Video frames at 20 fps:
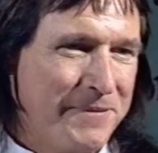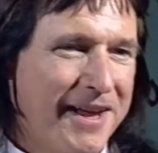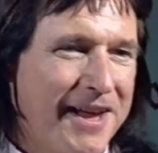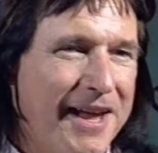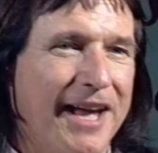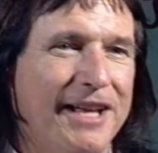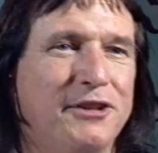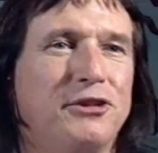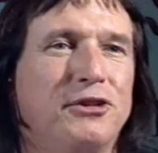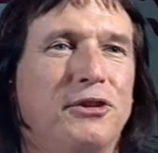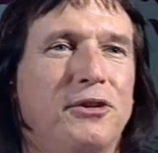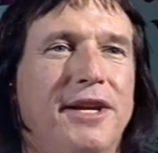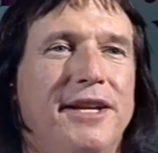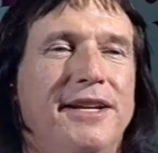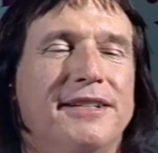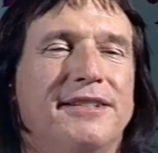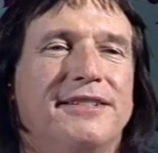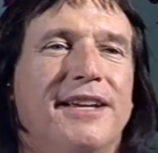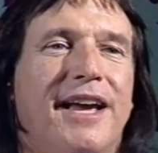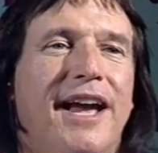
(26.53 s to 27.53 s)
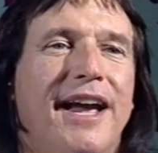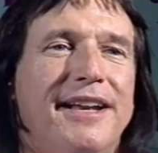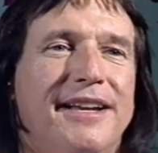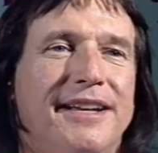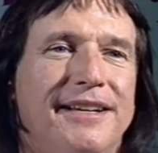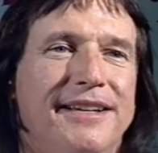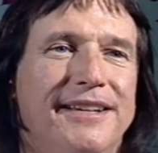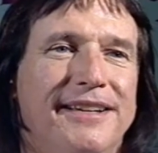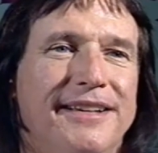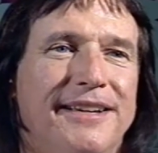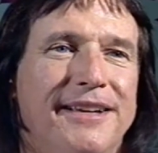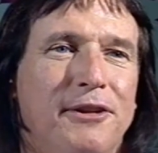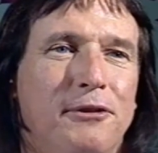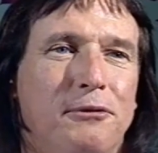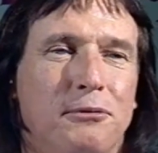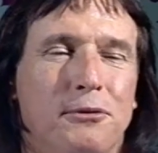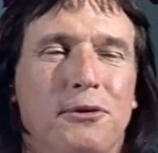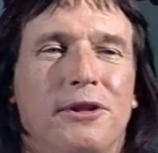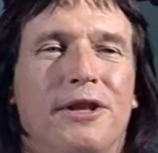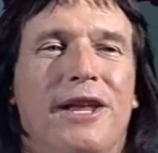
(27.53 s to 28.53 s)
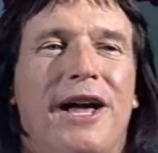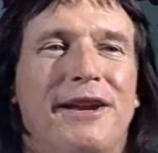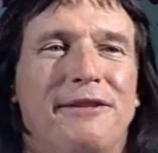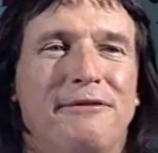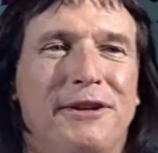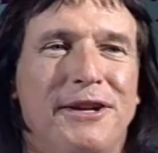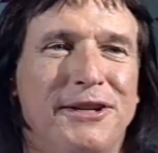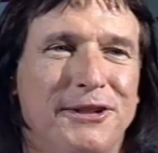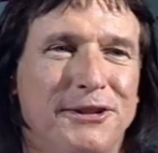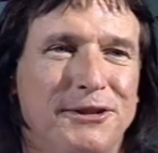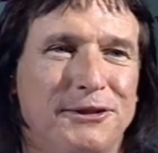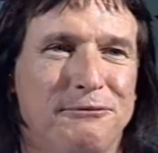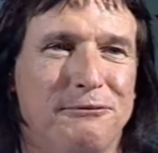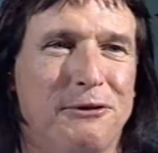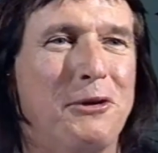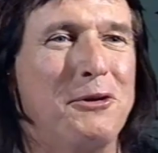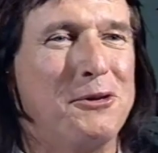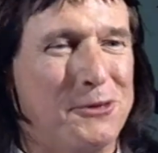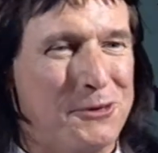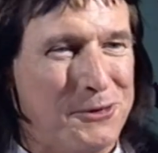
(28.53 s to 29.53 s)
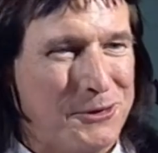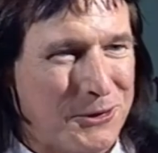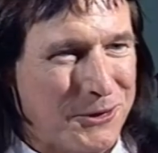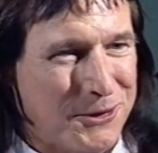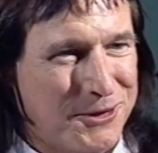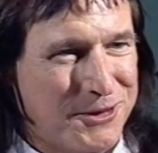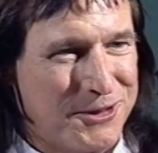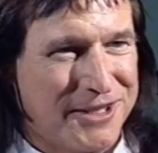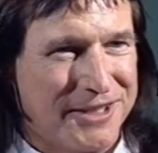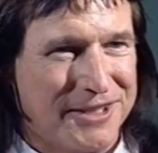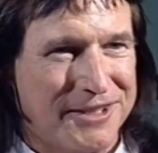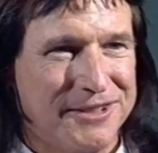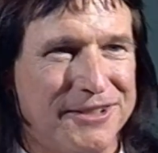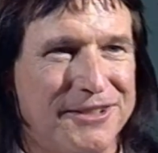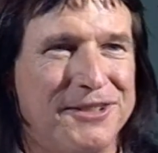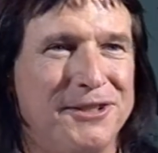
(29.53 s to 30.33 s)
And so they decided, through a lot of his vocal urgings,